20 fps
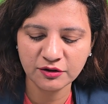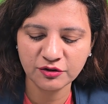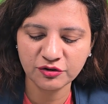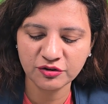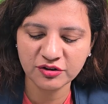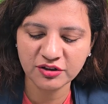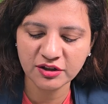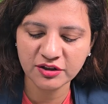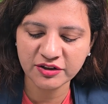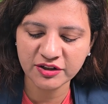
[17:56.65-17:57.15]
it
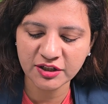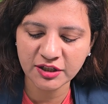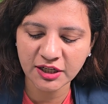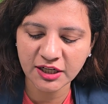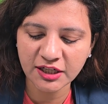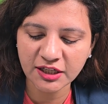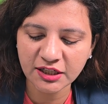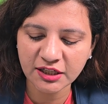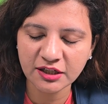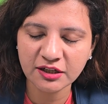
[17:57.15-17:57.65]
results in
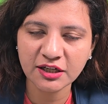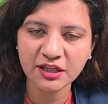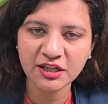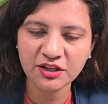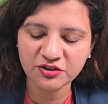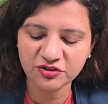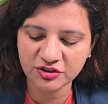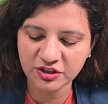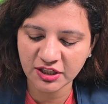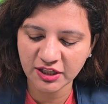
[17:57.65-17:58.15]

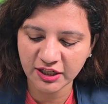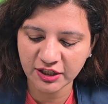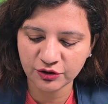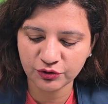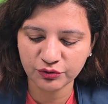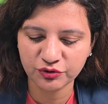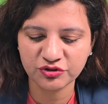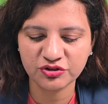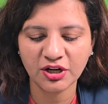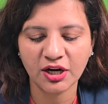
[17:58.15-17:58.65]
increased
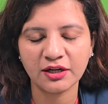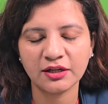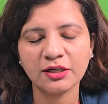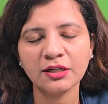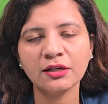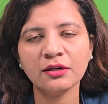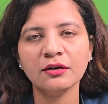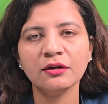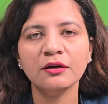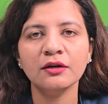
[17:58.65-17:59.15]

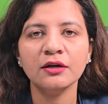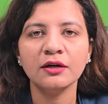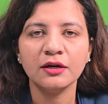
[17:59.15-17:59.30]
electrostatic